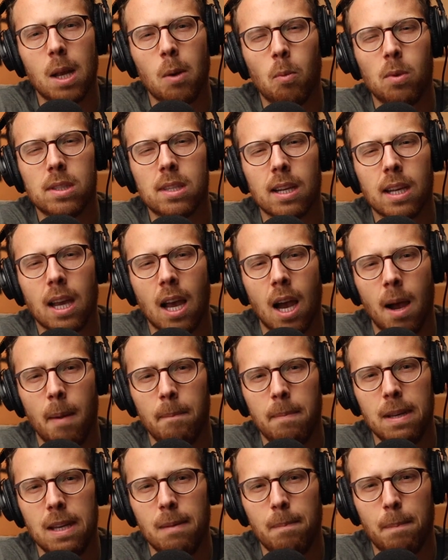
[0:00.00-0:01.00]
it was
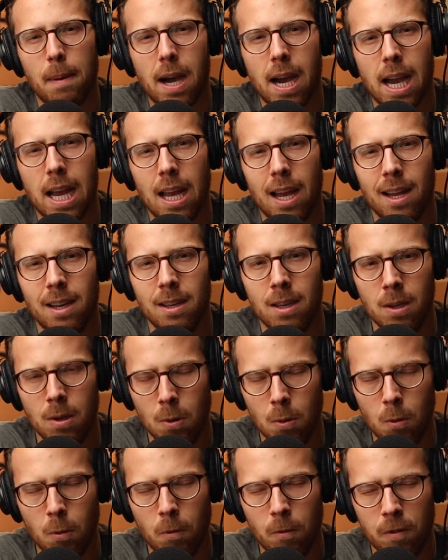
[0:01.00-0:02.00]
accompanied by a
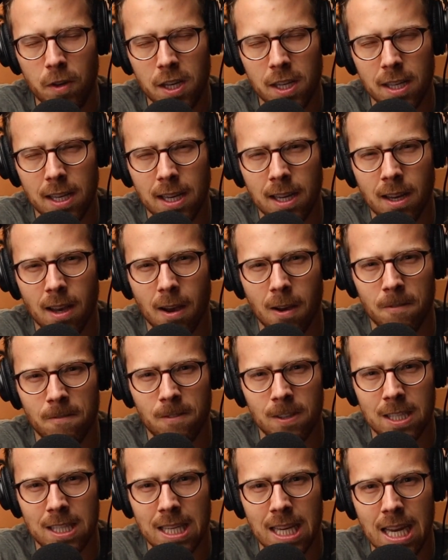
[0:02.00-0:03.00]
new feeling of
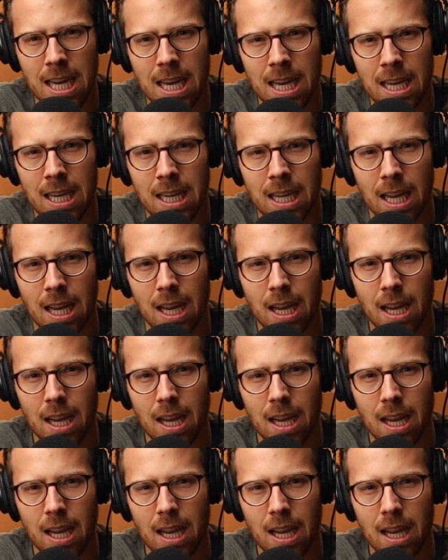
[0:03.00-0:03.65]
fatigue